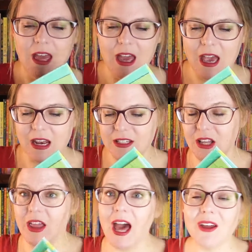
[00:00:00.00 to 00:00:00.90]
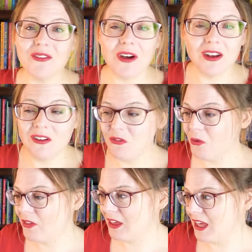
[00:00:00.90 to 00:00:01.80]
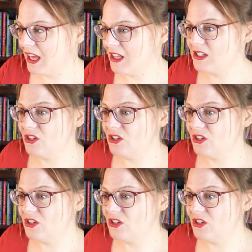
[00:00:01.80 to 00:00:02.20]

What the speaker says: And it's a lot of fun for the kids.